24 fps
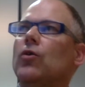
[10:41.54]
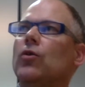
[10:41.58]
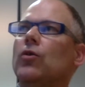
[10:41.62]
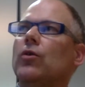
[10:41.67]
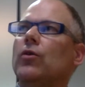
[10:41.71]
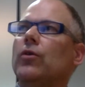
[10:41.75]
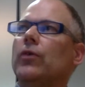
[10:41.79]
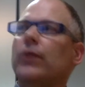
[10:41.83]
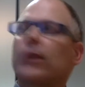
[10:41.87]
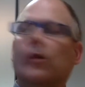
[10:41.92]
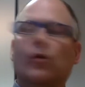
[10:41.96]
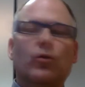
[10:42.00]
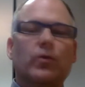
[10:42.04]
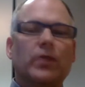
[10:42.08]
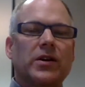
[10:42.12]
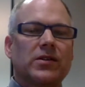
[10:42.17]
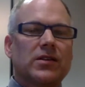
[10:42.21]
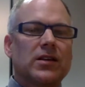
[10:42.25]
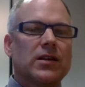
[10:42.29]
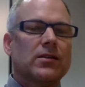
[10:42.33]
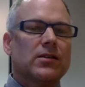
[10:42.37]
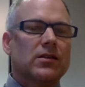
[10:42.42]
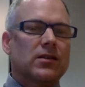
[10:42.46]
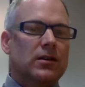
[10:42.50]
almost
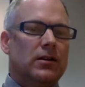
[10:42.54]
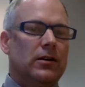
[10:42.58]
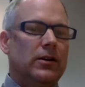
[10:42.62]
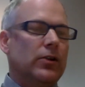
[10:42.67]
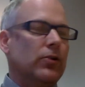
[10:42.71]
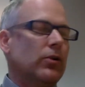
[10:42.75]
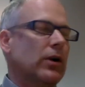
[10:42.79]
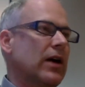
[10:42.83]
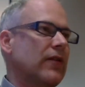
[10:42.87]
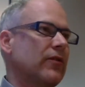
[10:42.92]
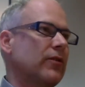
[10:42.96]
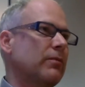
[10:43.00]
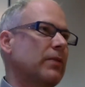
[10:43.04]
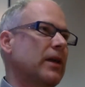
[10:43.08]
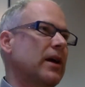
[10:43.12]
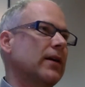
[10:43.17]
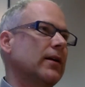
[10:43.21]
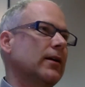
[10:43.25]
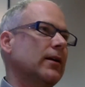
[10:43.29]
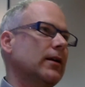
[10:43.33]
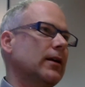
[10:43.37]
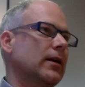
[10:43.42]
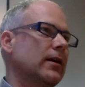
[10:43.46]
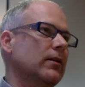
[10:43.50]
instantly you'll have a bank
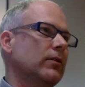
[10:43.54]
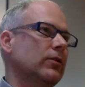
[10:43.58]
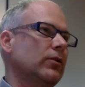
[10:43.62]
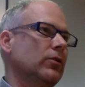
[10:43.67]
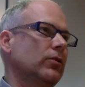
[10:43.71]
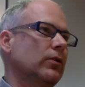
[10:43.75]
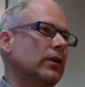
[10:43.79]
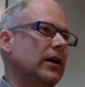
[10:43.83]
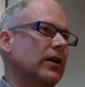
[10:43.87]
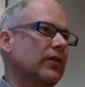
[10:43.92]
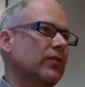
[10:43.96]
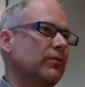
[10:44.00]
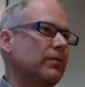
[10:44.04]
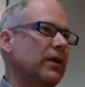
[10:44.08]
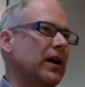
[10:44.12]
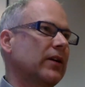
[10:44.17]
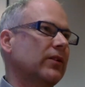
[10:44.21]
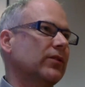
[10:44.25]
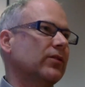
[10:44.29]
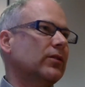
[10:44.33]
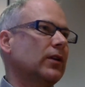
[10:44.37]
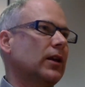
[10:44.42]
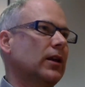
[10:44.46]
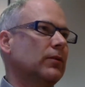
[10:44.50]
account, you'll have bank
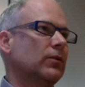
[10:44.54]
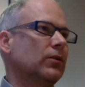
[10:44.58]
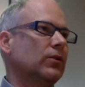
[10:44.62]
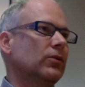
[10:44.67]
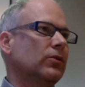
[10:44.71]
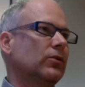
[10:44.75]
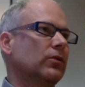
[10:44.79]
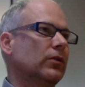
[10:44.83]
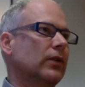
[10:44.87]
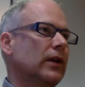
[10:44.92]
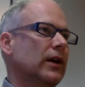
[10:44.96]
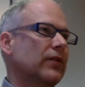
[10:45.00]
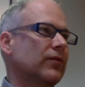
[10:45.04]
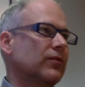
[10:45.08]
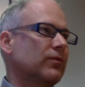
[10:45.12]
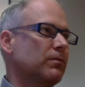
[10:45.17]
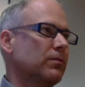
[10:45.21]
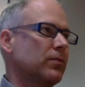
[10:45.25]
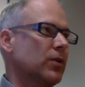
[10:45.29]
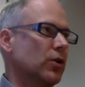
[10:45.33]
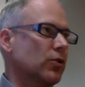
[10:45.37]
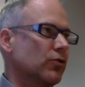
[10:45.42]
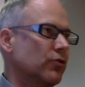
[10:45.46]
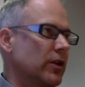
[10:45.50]
statements, you'll have
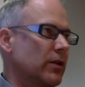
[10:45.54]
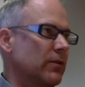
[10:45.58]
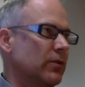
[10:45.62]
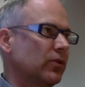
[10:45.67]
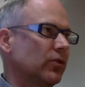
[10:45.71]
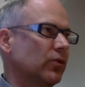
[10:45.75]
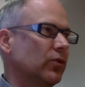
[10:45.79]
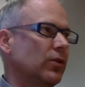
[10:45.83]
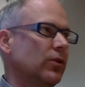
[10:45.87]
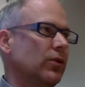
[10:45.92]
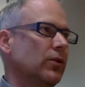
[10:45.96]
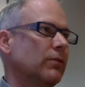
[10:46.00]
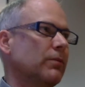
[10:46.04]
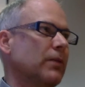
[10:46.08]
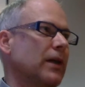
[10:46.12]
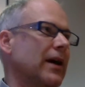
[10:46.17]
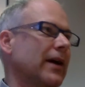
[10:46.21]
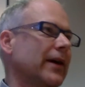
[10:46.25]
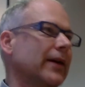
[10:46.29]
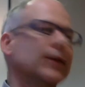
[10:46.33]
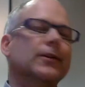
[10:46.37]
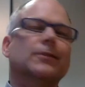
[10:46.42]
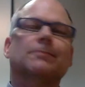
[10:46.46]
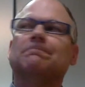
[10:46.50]
agreements with your
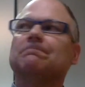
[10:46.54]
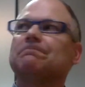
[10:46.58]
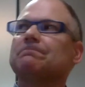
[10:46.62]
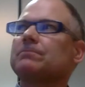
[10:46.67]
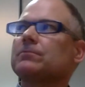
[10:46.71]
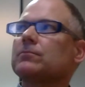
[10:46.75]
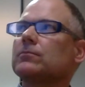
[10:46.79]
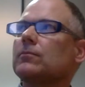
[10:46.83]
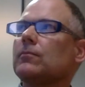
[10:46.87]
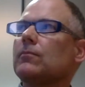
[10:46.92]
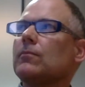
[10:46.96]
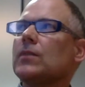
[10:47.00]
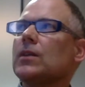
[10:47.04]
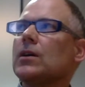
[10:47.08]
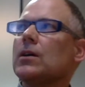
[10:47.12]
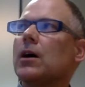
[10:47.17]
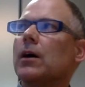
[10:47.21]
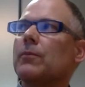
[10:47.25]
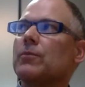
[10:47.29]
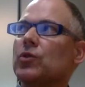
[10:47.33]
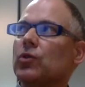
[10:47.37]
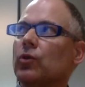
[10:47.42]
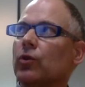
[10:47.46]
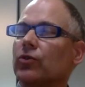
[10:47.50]
bank.
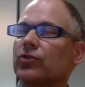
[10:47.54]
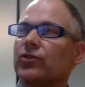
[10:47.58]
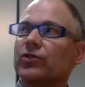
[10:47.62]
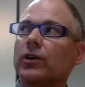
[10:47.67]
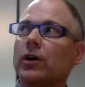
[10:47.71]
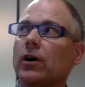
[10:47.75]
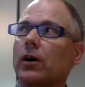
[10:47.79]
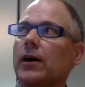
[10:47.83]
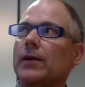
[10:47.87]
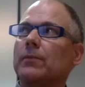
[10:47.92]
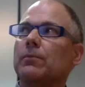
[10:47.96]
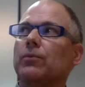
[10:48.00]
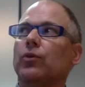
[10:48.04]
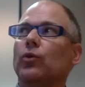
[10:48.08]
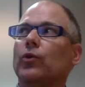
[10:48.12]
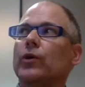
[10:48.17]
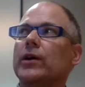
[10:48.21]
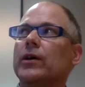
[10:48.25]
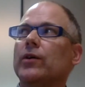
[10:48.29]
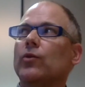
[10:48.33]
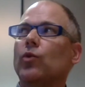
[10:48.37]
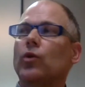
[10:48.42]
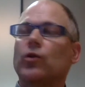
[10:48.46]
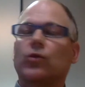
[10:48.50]
You'll start
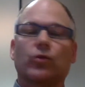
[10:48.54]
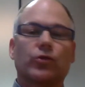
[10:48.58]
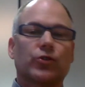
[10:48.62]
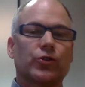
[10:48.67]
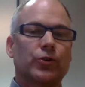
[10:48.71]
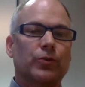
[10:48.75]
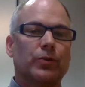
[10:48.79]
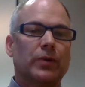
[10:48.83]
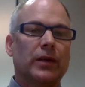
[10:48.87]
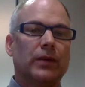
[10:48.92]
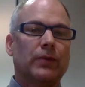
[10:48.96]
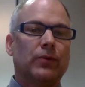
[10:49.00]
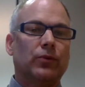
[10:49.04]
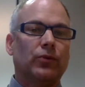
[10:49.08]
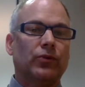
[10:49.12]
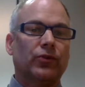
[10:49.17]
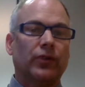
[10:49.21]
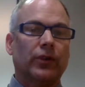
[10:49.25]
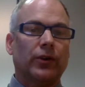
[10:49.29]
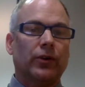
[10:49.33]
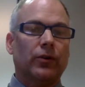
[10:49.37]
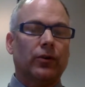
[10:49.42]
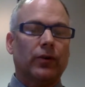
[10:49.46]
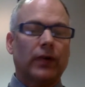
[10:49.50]
employing 1 or 2 people, so
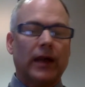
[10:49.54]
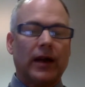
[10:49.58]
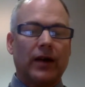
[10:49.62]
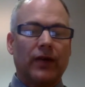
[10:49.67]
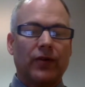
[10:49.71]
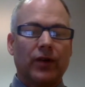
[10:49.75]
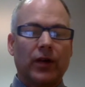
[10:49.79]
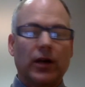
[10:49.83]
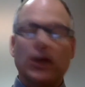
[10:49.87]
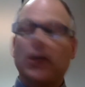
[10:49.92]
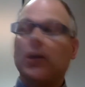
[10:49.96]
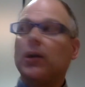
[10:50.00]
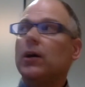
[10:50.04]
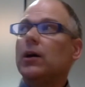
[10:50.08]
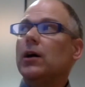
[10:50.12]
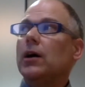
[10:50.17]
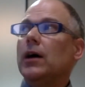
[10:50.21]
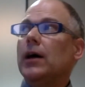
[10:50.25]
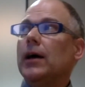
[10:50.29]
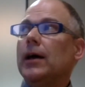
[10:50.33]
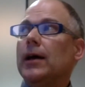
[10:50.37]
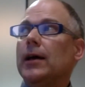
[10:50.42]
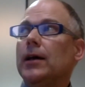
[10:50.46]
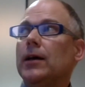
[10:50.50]
you'll have
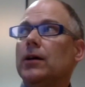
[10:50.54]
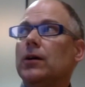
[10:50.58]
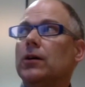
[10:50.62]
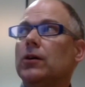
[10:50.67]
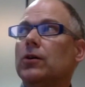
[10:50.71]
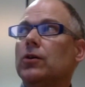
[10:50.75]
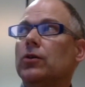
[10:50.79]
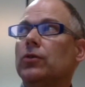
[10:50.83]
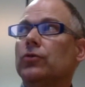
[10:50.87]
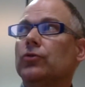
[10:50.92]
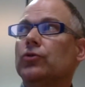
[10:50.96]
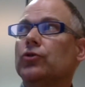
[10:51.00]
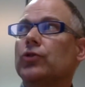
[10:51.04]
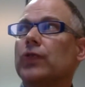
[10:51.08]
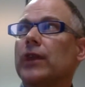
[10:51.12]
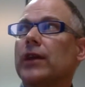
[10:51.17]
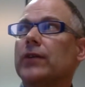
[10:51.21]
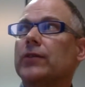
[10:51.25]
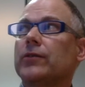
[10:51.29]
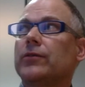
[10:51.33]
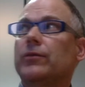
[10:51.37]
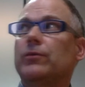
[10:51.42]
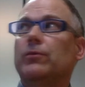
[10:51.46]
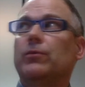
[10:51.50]
a
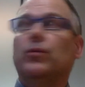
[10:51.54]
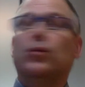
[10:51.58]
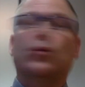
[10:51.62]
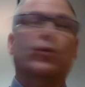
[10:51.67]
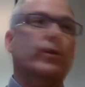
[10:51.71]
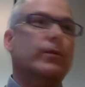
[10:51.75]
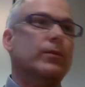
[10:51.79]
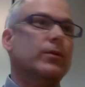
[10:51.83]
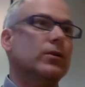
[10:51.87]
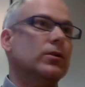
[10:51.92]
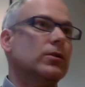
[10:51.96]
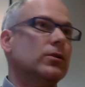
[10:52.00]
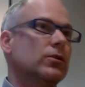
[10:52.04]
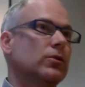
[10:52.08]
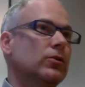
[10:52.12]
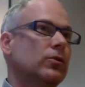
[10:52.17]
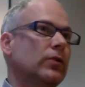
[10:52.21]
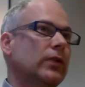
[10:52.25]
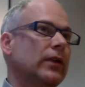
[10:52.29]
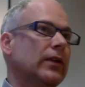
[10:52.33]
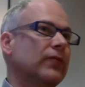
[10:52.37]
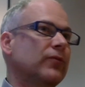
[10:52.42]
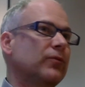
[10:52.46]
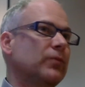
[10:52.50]
contract of employment, you'll
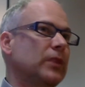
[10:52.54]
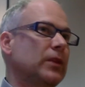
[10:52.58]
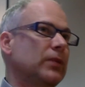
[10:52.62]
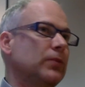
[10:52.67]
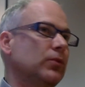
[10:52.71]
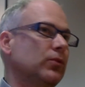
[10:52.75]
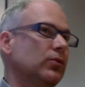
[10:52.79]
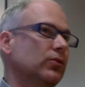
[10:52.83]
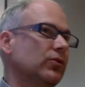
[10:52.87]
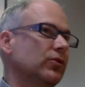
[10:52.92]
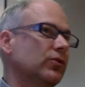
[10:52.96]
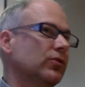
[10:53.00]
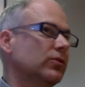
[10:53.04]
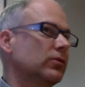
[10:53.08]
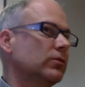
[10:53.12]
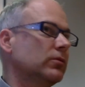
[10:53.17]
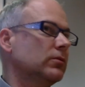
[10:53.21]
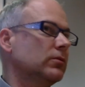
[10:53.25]
have people's